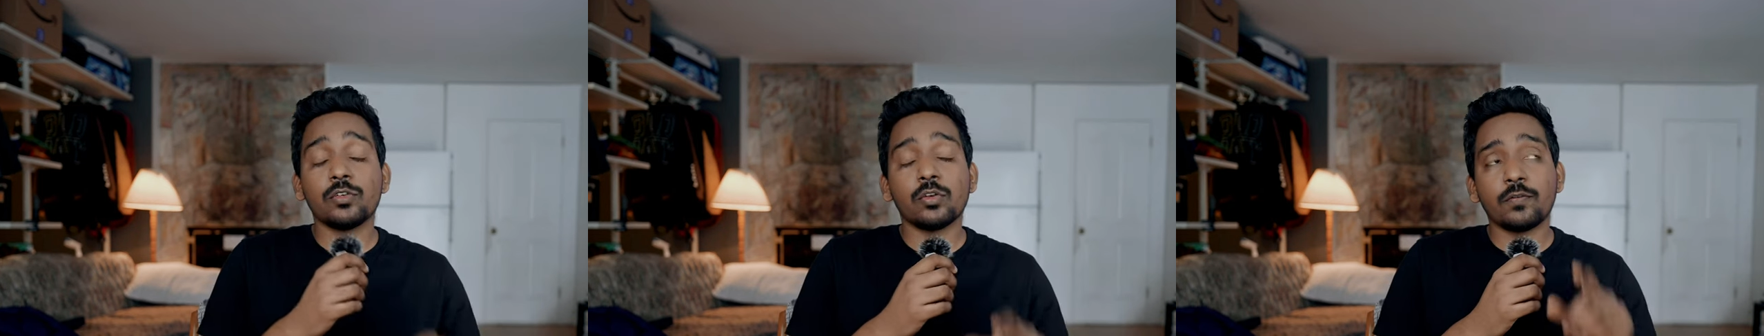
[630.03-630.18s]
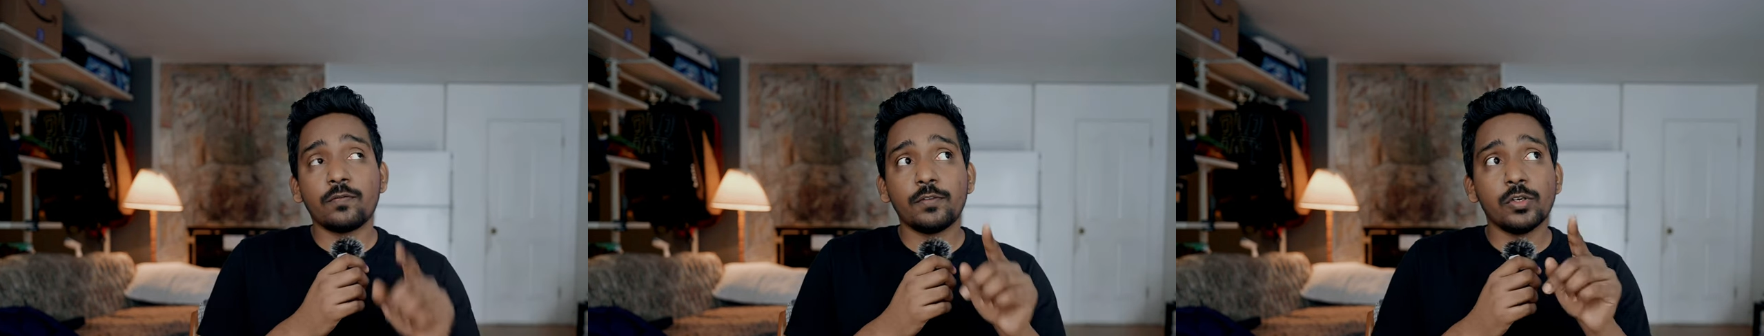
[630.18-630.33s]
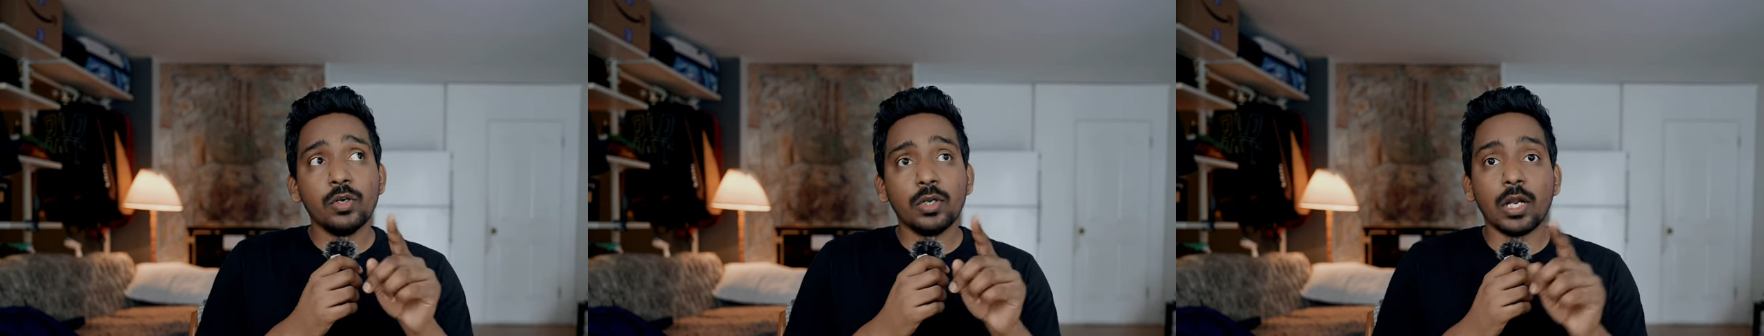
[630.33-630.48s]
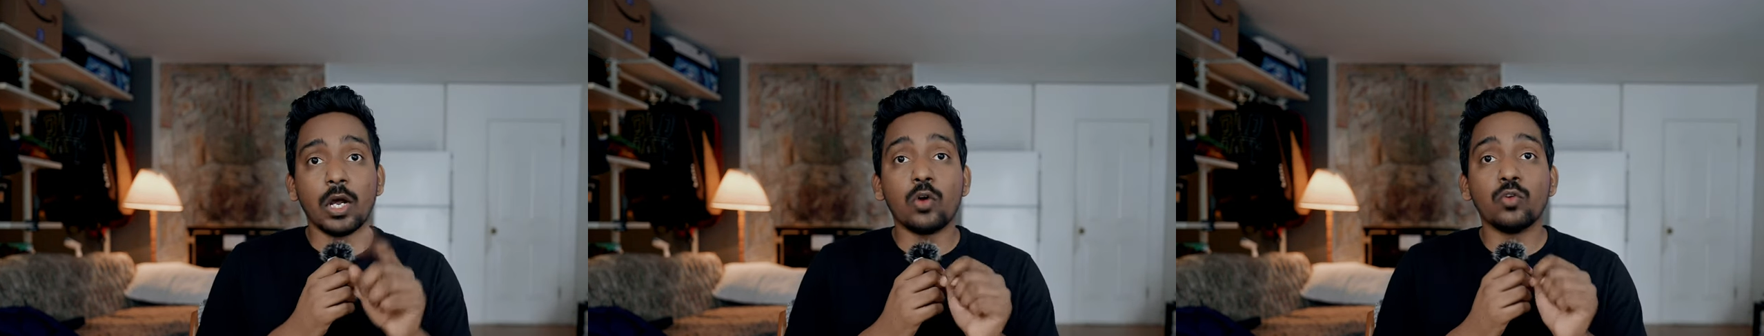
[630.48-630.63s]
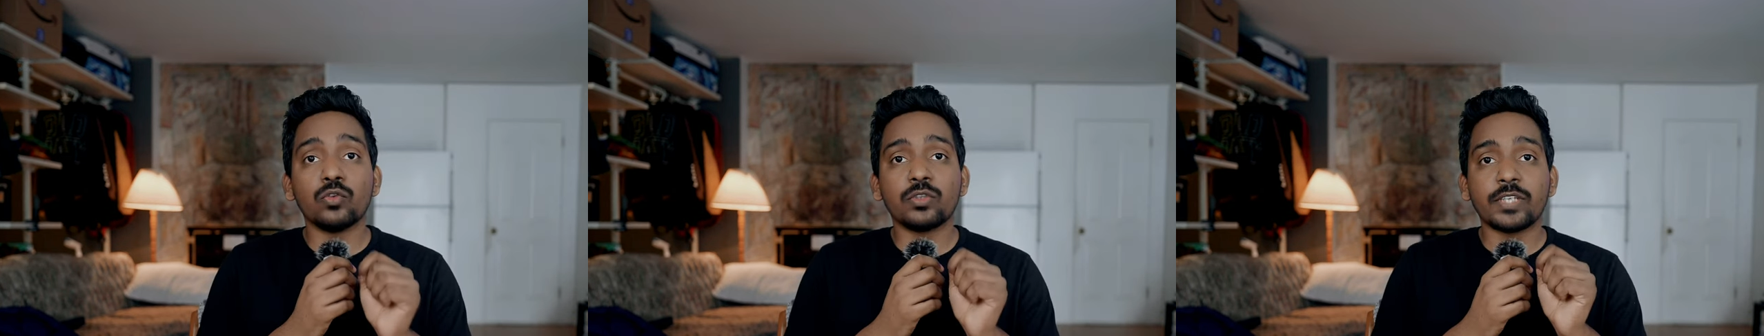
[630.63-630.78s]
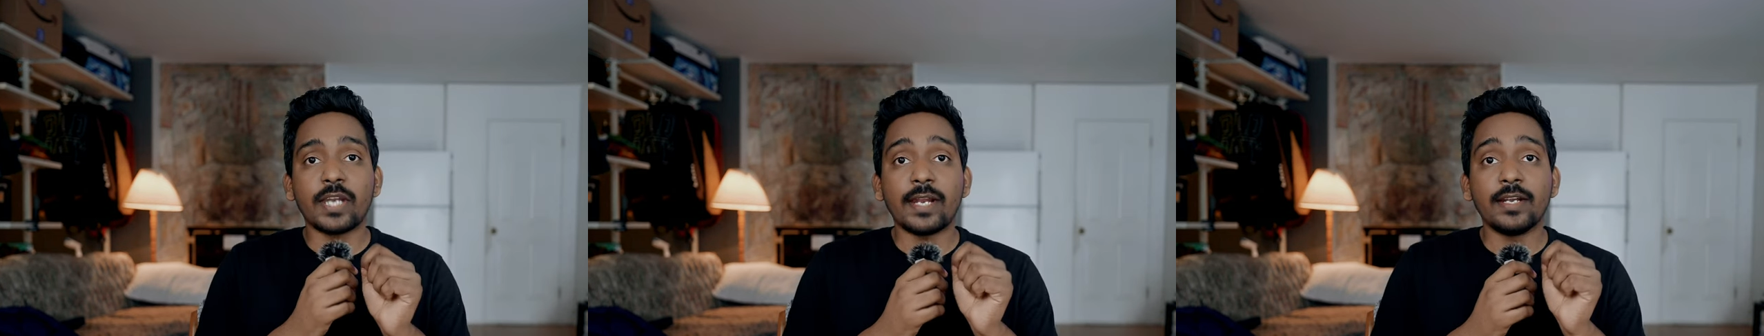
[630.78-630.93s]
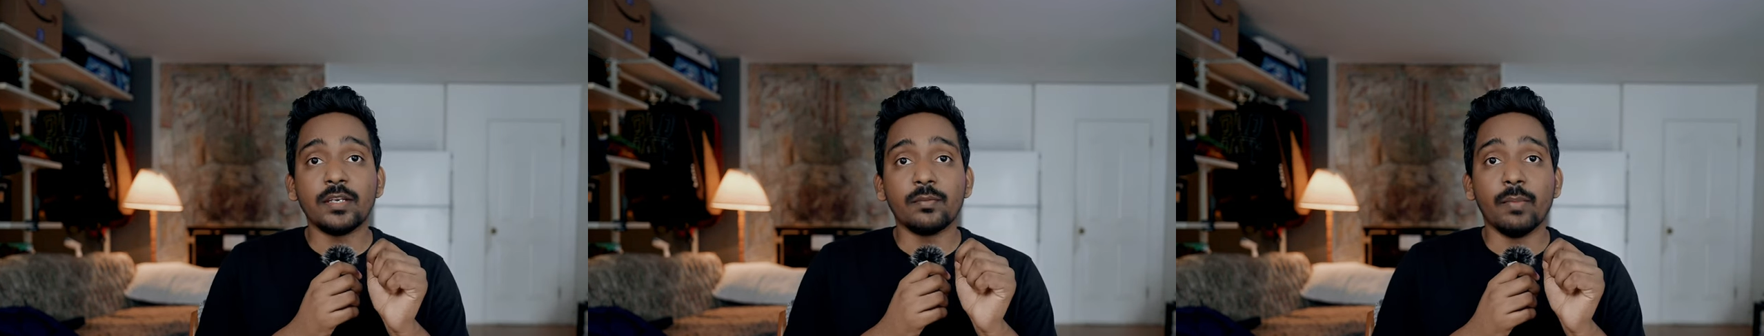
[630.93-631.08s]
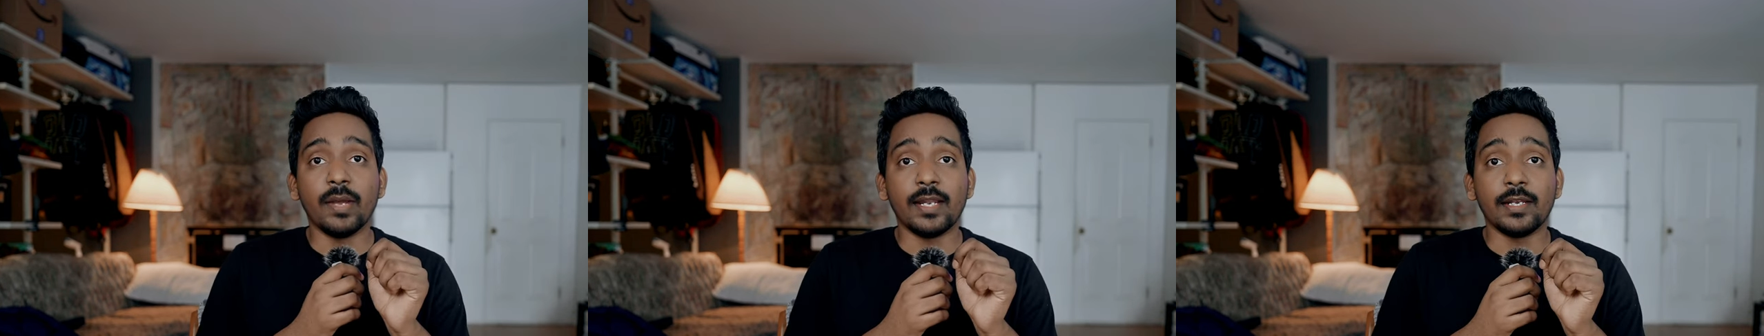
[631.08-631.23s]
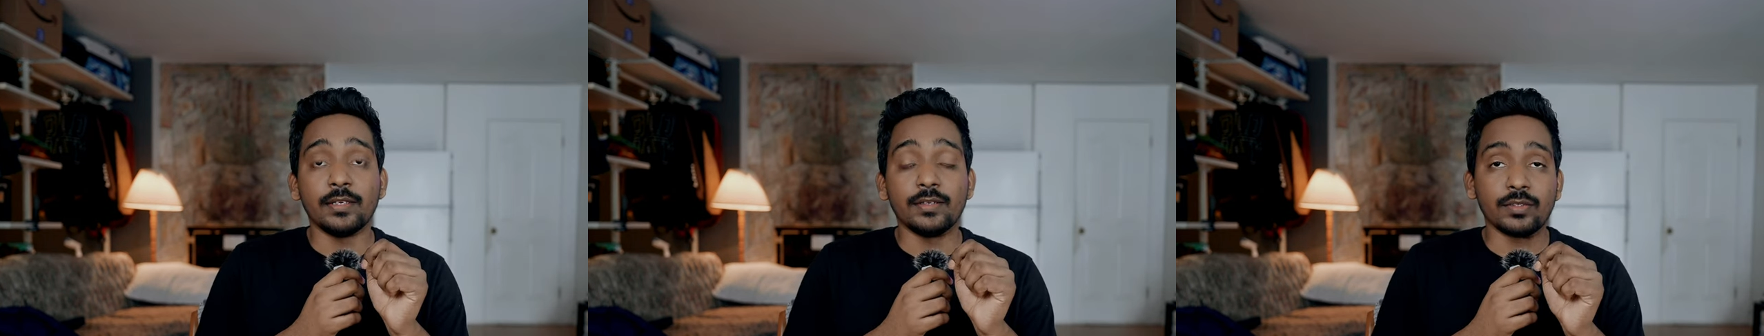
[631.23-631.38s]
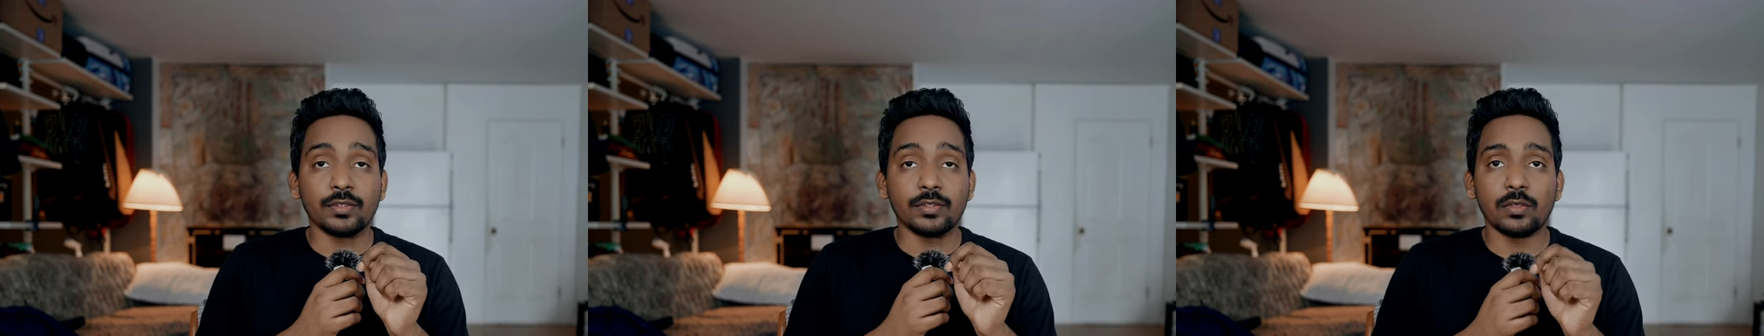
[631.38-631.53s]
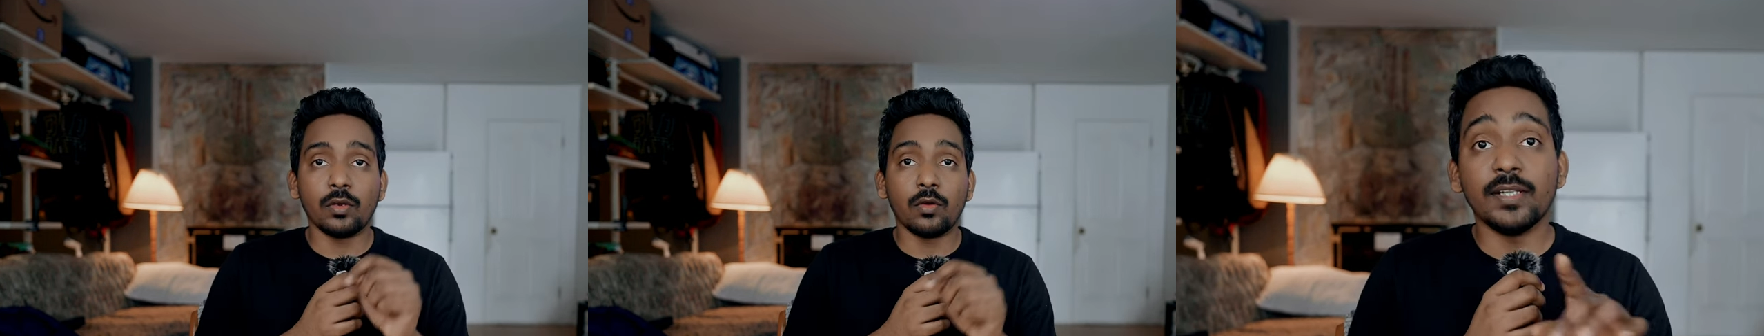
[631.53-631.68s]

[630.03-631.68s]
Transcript: of your outstanding balance.